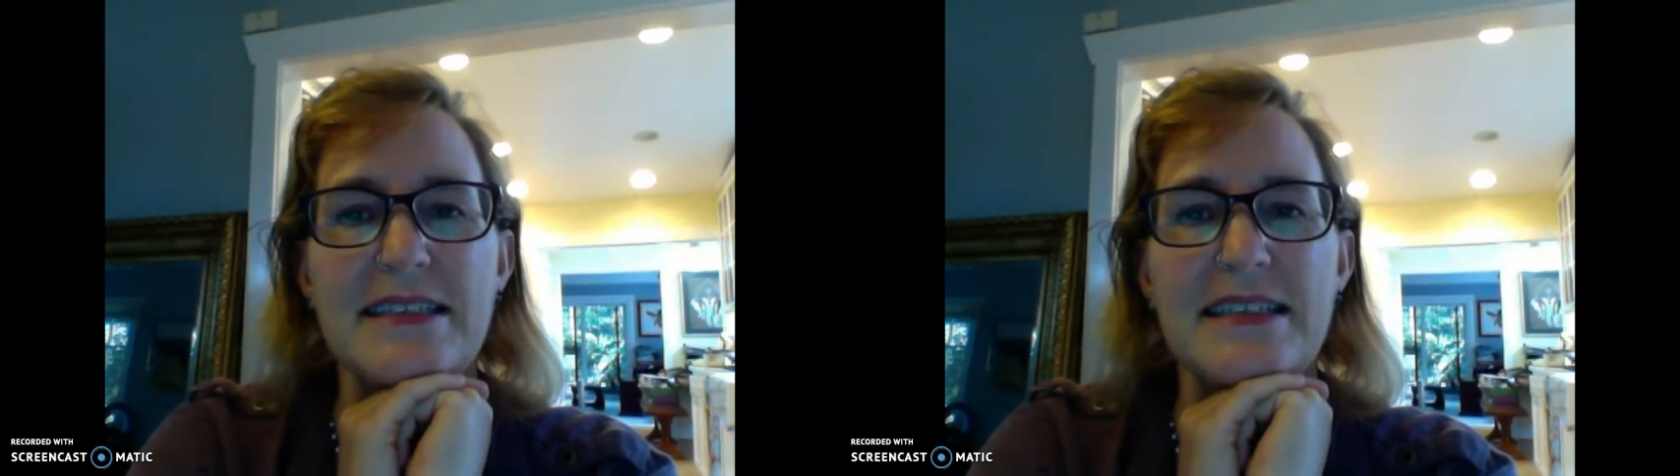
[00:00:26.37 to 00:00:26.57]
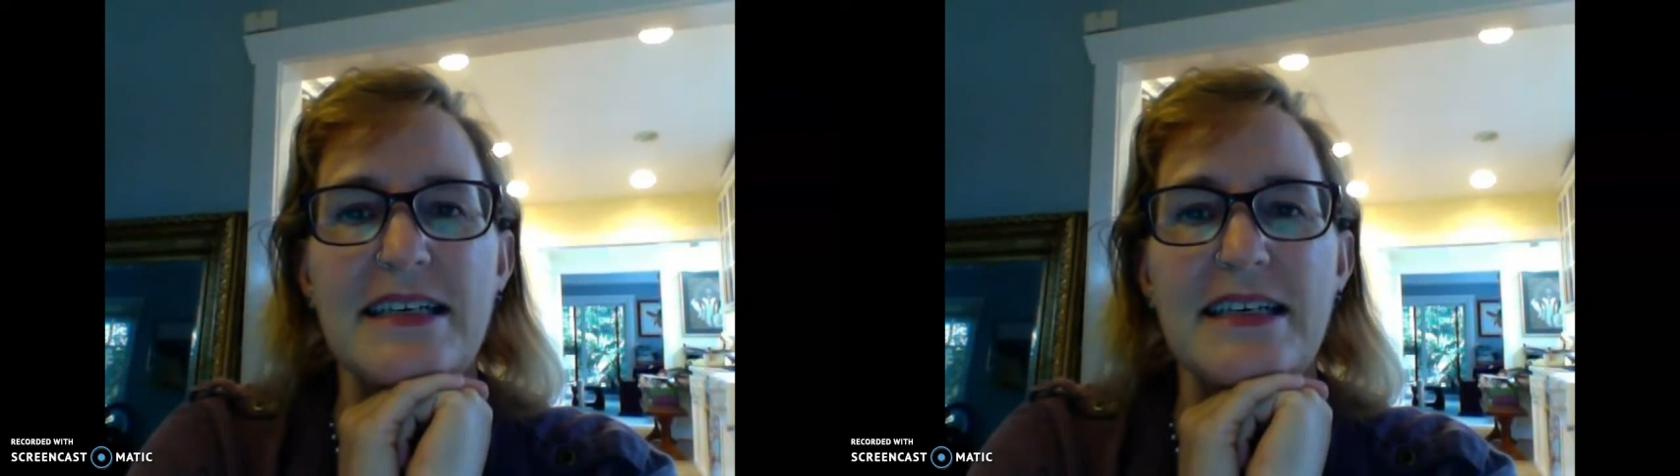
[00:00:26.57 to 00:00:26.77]

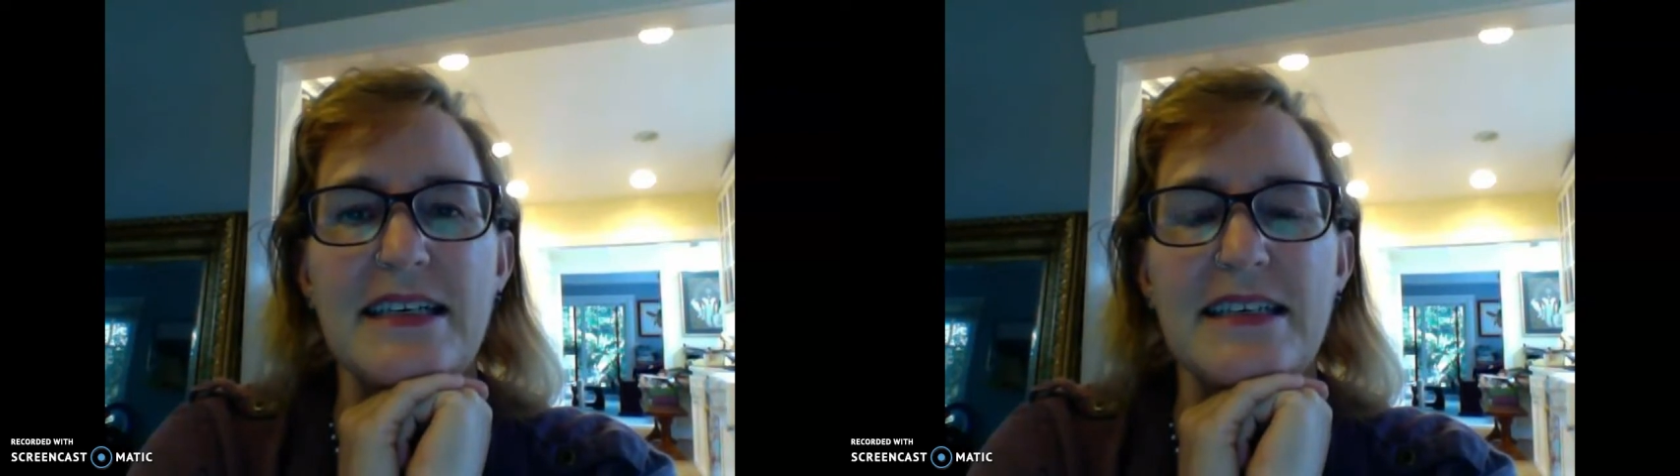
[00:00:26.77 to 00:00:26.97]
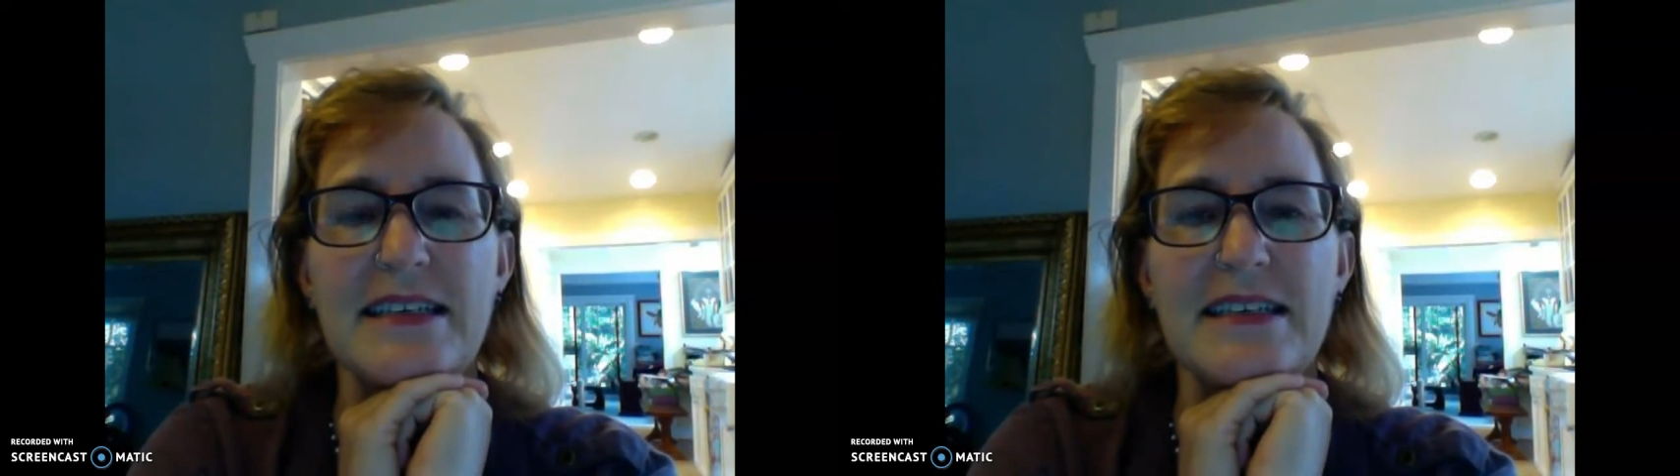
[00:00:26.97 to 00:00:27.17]

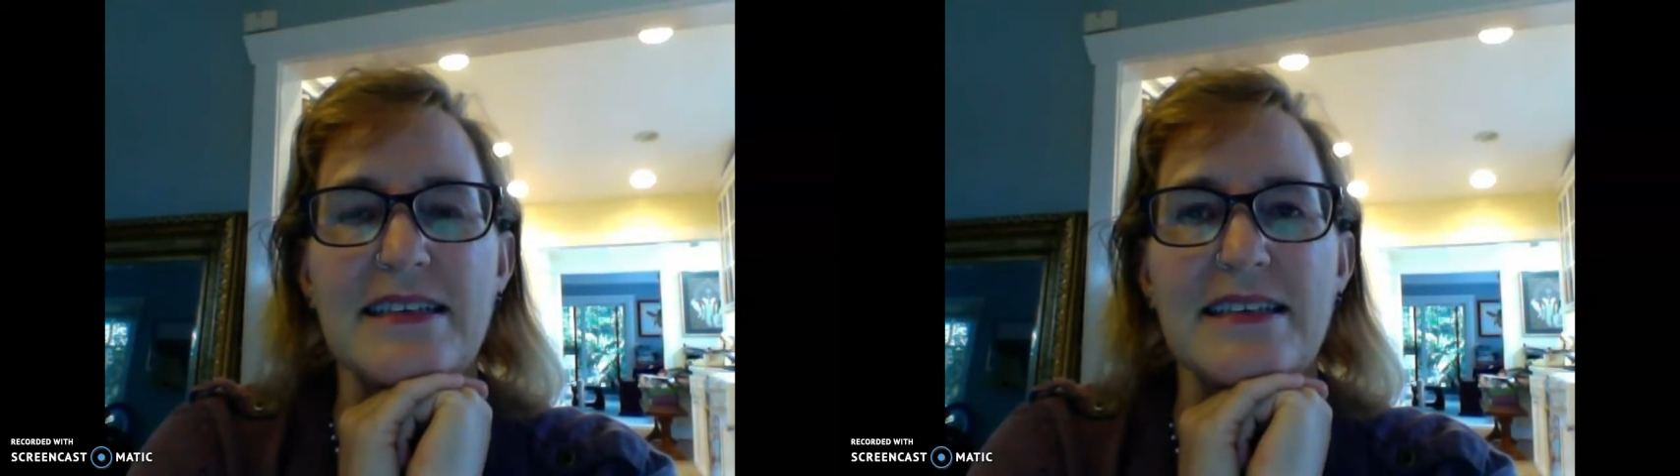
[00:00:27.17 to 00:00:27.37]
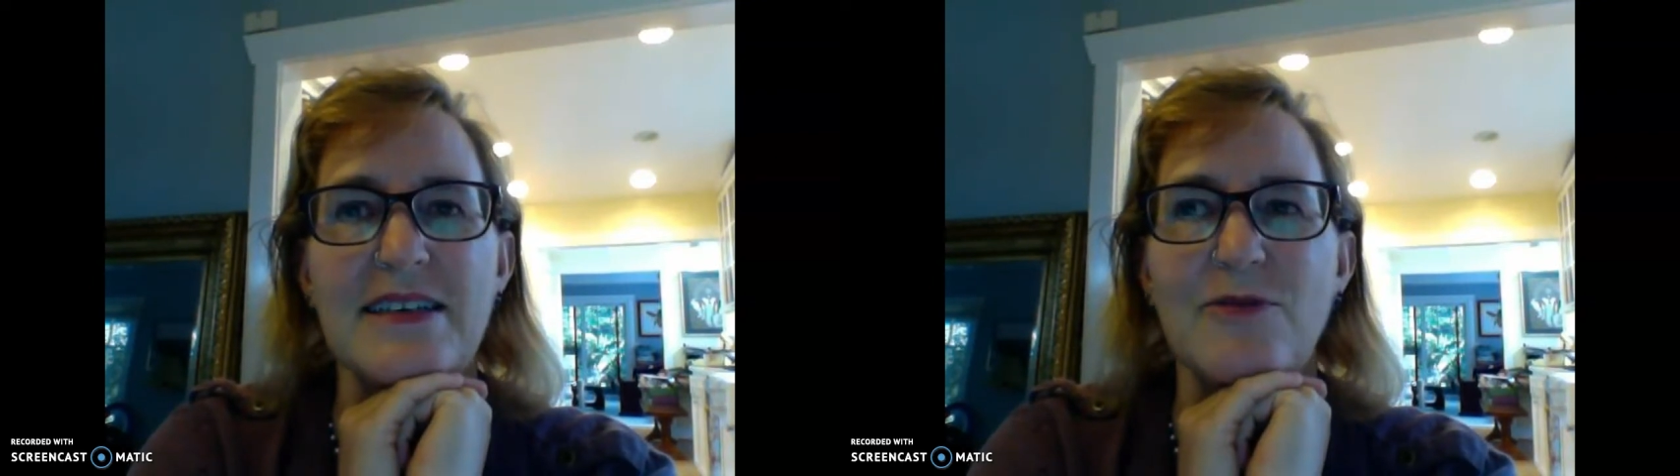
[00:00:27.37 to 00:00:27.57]
I
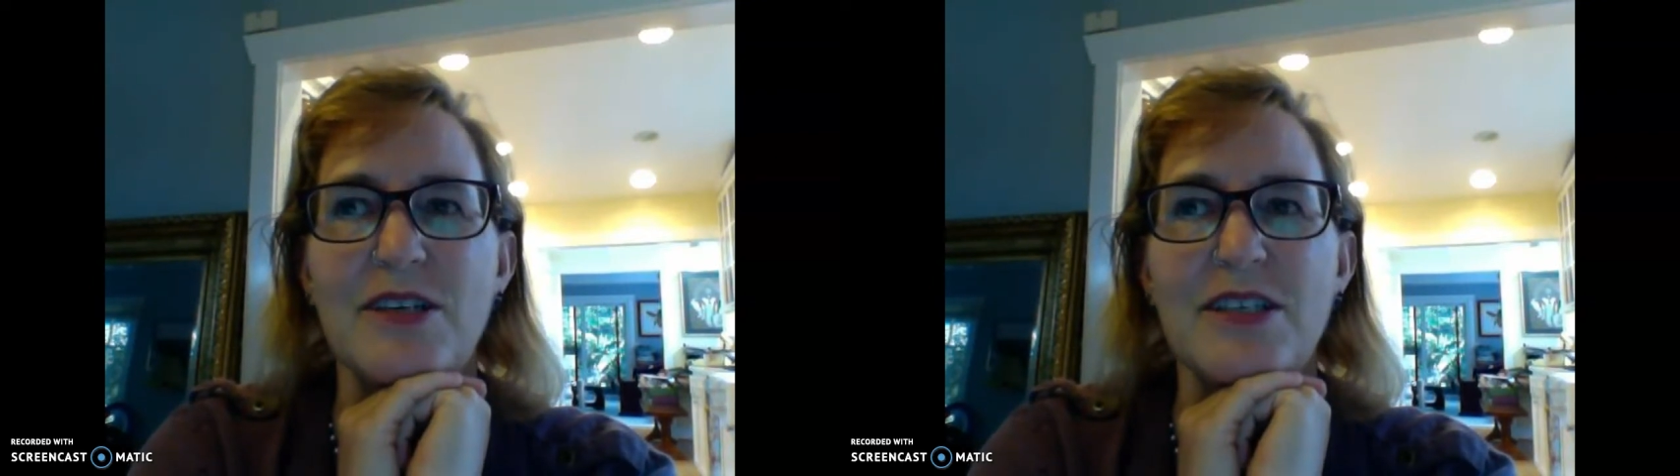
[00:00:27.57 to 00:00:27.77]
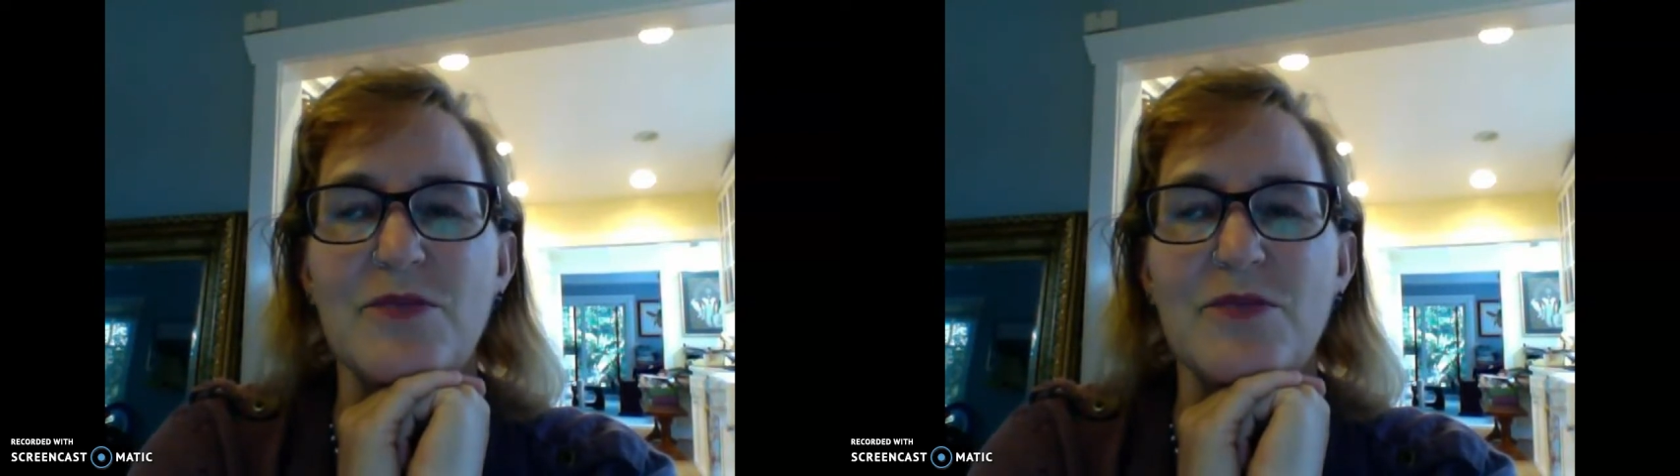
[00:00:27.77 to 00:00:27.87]
want it